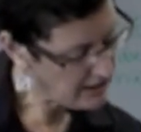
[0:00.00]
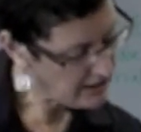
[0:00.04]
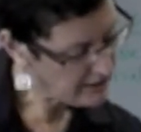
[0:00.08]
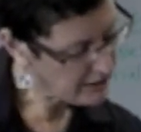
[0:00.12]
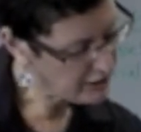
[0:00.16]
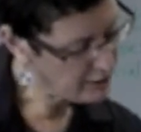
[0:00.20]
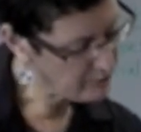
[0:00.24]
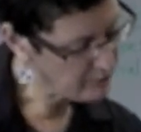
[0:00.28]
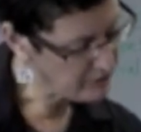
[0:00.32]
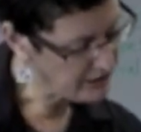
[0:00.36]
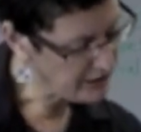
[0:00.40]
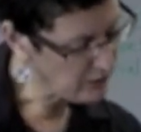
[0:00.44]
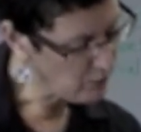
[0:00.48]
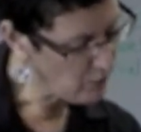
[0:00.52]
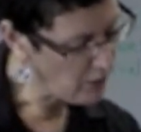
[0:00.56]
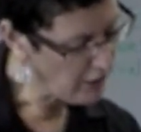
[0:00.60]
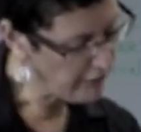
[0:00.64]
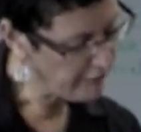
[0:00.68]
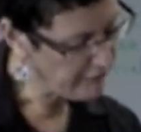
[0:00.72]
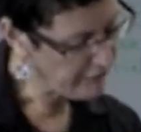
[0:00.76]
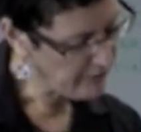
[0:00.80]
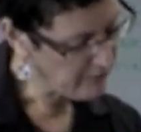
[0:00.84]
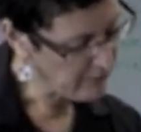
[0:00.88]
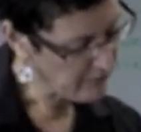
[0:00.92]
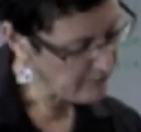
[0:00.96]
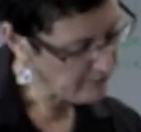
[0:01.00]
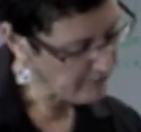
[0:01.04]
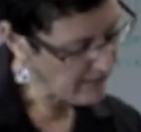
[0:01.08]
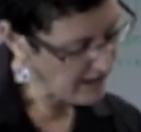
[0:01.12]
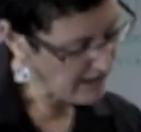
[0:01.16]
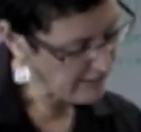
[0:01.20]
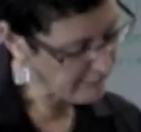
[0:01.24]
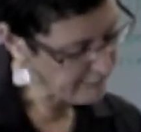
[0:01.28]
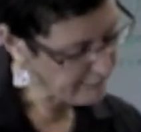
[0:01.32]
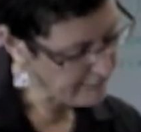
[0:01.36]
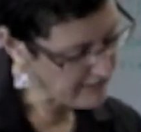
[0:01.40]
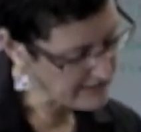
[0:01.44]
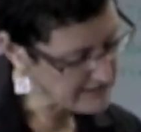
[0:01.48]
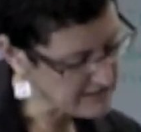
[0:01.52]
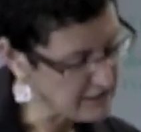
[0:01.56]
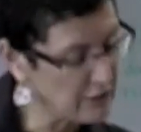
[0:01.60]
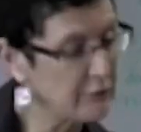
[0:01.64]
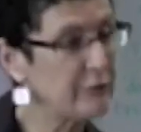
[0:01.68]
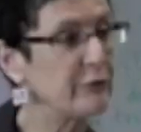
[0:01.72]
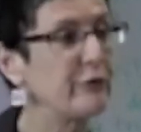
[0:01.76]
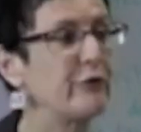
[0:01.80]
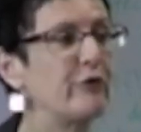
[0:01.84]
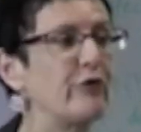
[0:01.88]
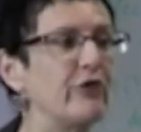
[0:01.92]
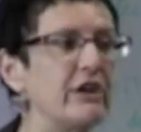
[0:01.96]
Community Welfare uh, funded a
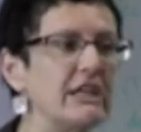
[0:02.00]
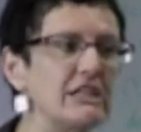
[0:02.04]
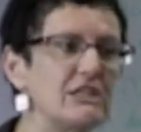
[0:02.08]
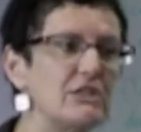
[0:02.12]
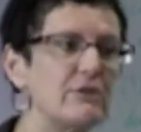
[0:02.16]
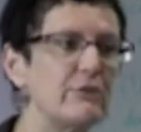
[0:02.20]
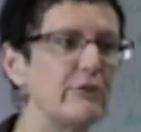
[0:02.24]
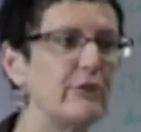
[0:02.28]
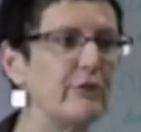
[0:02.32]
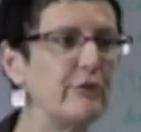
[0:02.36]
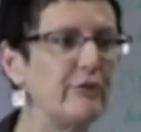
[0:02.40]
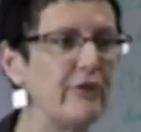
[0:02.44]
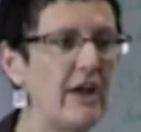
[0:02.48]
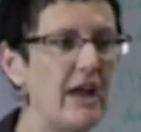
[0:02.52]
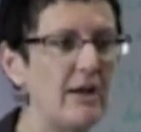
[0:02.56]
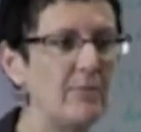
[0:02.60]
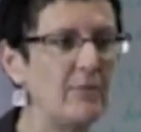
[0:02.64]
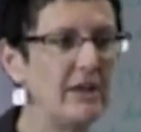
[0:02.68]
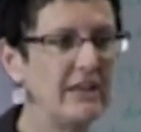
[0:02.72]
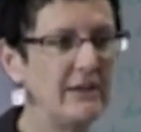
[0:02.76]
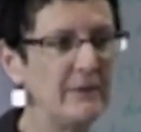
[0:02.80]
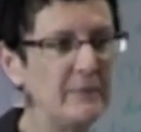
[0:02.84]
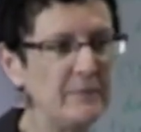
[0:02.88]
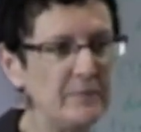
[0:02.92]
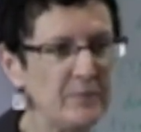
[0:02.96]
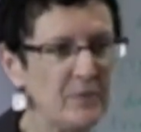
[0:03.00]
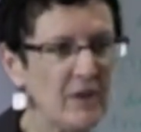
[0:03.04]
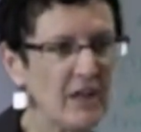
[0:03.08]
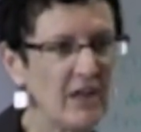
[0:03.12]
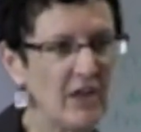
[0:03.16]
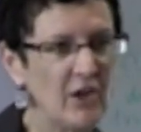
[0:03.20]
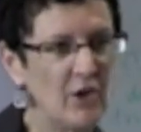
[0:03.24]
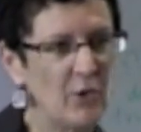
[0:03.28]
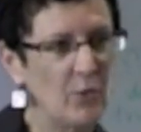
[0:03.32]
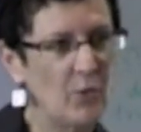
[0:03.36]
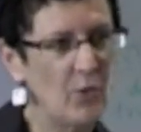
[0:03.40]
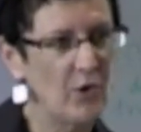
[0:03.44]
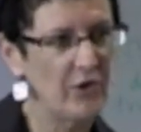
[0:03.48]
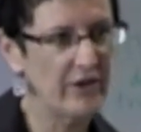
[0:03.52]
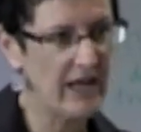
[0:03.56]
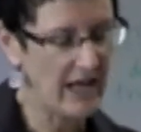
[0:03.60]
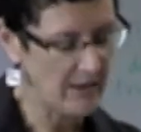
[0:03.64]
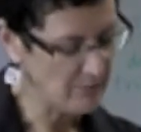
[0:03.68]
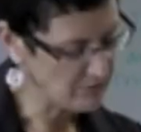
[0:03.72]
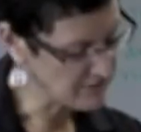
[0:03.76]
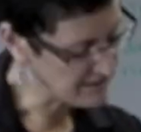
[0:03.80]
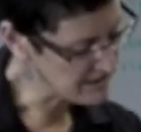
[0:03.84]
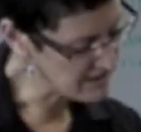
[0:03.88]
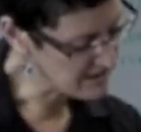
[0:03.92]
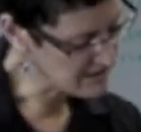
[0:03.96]
fridge for a family who weren't
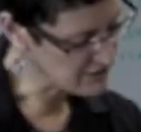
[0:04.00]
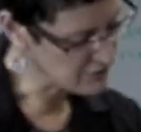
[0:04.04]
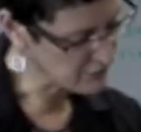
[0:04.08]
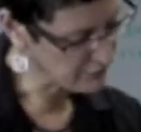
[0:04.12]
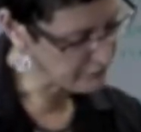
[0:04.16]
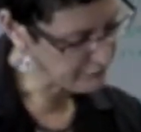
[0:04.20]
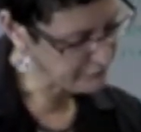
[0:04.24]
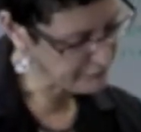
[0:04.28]
able to store